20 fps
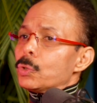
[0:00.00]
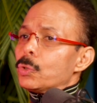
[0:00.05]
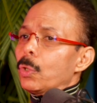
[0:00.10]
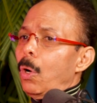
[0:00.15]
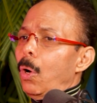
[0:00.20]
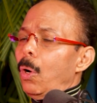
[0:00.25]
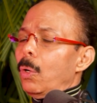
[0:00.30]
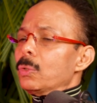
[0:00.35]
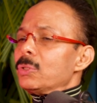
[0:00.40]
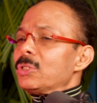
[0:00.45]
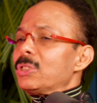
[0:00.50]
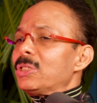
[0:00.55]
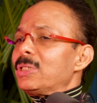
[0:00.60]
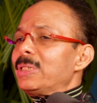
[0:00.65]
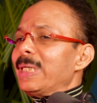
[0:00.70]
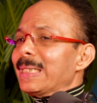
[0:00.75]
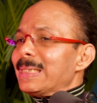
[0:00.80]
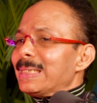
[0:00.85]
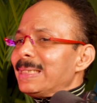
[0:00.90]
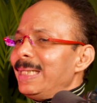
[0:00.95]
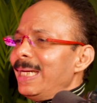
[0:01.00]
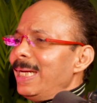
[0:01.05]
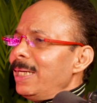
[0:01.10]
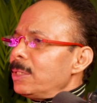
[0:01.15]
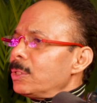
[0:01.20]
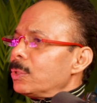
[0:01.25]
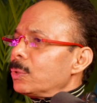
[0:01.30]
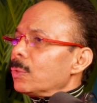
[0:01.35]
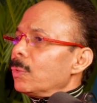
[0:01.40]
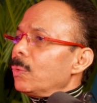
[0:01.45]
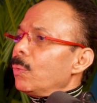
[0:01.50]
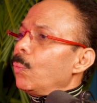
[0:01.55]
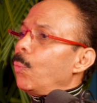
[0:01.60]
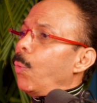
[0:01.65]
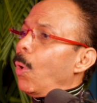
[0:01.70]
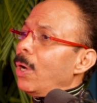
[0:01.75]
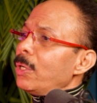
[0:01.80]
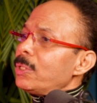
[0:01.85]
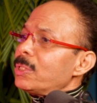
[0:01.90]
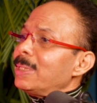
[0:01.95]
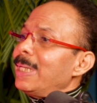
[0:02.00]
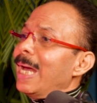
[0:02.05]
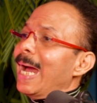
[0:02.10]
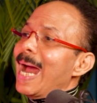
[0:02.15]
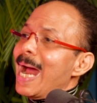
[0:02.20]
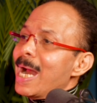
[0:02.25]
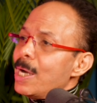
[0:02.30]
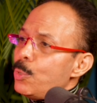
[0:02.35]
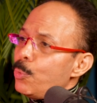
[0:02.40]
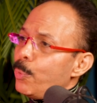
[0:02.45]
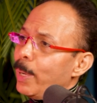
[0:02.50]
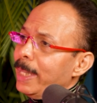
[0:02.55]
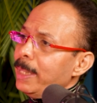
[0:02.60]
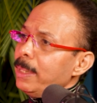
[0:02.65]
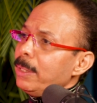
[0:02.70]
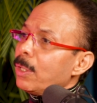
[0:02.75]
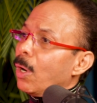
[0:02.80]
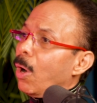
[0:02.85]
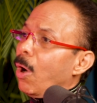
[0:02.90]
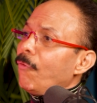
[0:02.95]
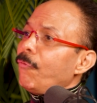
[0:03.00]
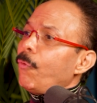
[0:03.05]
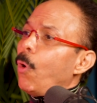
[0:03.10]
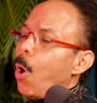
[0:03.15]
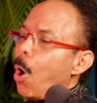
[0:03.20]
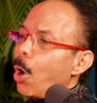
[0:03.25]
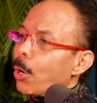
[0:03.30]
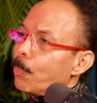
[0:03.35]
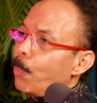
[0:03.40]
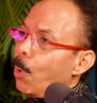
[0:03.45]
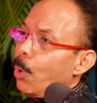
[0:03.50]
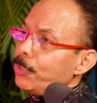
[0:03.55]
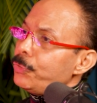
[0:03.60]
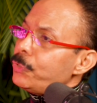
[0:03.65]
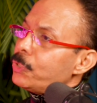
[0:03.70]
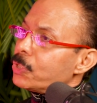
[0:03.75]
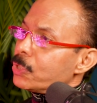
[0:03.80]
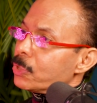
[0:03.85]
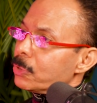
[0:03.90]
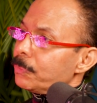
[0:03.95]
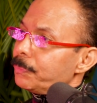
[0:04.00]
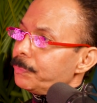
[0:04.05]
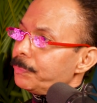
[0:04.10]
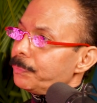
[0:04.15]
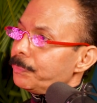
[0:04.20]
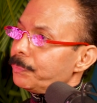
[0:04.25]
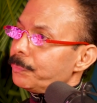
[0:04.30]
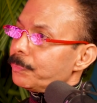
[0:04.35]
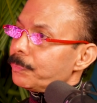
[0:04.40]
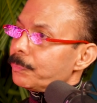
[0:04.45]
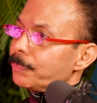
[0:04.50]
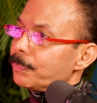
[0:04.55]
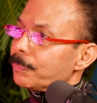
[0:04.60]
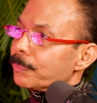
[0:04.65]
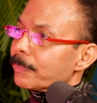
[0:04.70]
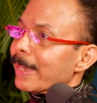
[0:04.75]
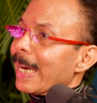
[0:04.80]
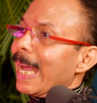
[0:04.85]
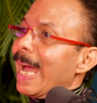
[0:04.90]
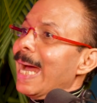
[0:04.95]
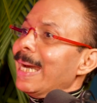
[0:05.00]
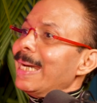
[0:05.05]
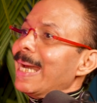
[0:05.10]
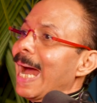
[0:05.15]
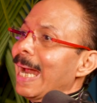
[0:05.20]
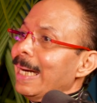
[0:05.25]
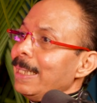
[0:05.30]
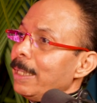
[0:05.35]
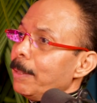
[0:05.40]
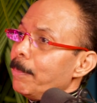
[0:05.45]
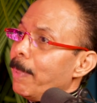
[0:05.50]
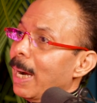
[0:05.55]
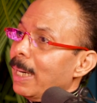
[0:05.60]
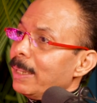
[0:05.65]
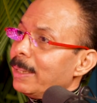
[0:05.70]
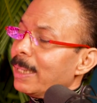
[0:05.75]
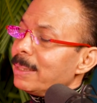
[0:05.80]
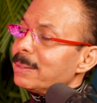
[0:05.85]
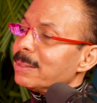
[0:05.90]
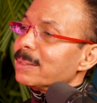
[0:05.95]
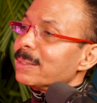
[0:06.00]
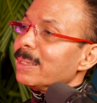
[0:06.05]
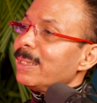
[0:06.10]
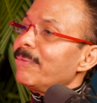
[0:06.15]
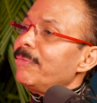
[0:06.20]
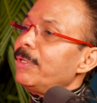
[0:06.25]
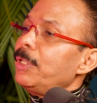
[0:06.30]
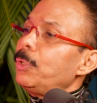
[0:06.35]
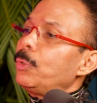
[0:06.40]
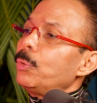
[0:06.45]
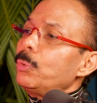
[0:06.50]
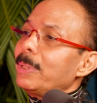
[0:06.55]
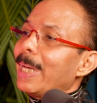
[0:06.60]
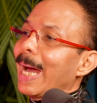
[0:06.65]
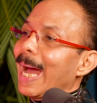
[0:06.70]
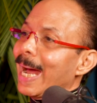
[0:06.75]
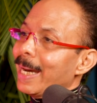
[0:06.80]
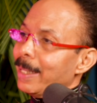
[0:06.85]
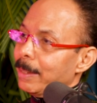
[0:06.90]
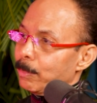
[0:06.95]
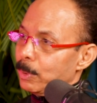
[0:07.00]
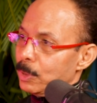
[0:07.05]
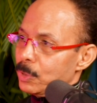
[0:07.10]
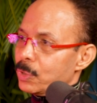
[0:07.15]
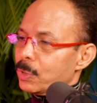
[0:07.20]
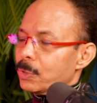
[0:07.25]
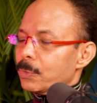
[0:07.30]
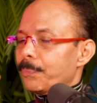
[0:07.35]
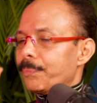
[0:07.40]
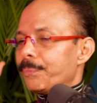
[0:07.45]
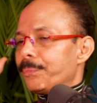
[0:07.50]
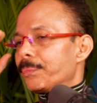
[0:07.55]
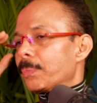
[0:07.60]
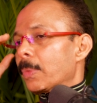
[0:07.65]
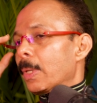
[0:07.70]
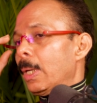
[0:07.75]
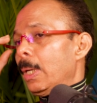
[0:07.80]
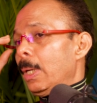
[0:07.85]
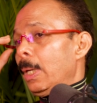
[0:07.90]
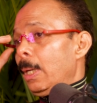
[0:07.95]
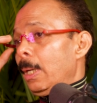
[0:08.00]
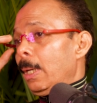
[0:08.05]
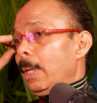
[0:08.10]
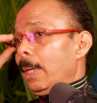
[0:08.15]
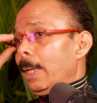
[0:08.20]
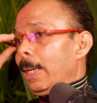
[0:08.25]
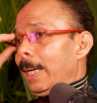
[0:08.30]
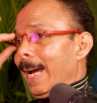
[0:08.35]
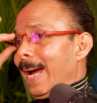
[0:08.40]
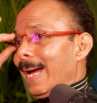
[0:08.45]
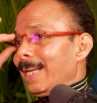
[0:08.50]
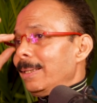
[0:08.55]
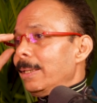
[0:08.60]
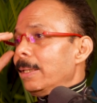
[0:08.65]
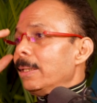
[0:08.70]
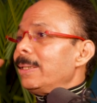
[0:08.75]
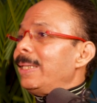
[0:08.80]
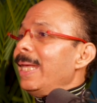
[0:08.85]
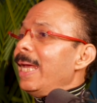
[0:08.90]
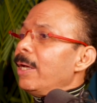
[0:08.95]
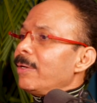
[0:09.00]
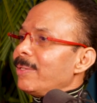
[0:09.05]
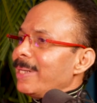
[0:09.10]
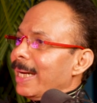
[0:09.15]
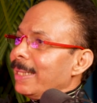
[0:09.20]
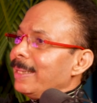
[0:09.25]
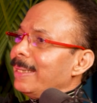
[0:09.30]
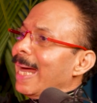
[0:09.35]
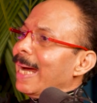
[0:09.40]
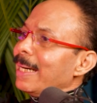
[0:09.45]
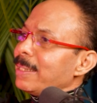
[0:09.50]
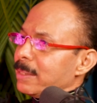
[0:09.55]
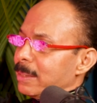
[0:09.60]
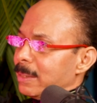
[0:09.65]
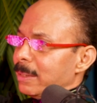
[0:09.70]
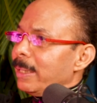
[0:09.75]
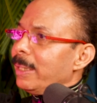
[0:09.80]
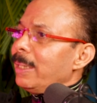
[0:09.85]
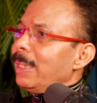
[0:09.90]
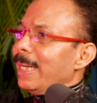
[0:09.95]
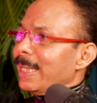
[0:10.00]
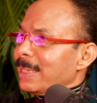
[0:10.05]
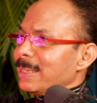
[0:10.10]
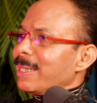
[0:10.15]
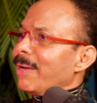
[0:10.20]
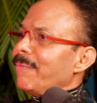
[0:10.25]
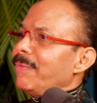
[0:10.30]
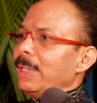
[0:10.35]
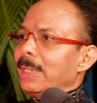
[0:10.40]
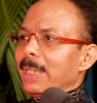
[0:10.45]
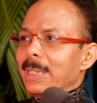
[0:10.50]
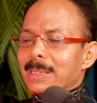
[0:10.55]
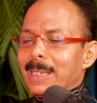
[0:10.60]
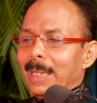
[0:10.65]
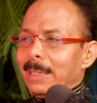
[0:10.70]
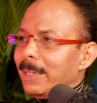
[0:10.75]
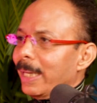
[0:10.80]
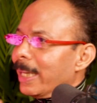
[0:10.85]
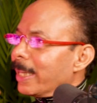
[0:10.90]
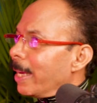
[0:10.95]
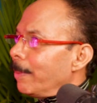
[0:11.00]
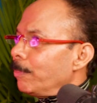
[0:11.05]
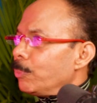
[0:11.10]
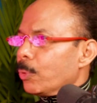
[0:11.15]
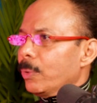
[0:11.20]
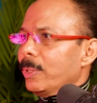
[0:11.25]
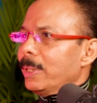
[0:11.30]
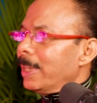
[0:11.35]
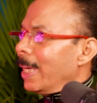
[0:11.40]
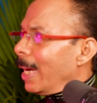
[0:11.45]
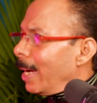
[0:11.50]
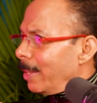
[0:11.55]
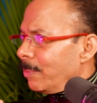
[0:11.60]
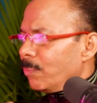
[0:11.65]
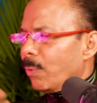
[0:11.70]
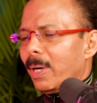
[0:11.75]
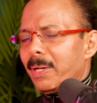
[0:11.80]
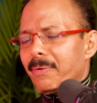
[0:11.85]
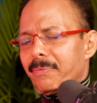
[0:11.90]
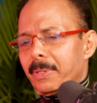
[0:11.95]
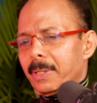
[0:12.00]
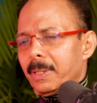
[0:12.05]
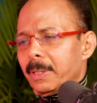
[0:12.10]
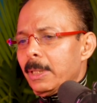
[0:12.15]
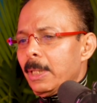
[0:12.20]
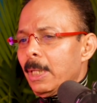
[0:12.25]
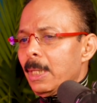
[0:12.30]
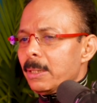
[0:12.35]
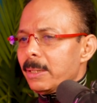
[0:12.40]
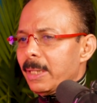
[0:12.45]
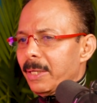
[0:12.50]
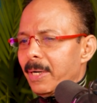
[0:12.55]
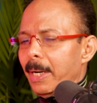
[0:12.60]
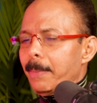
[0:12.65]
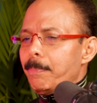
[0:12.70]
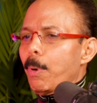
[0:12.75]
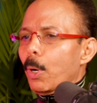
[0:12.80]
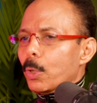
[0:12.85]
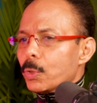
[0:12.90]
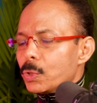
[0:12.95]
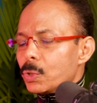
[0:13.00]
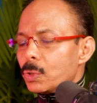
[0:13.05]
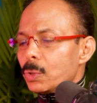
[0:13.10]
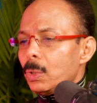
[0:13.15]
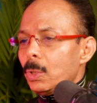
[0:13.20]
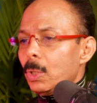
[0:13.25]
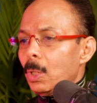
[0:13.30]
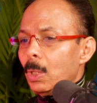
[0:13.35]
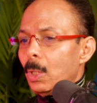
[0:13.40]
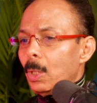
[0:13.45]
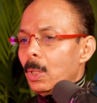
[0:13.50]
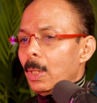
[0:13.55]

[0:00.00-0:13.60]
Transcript: So 60s was the advent of hormones and antibiotics given to the animals. And they read that in late 70s and they came to India and whatever. They read books.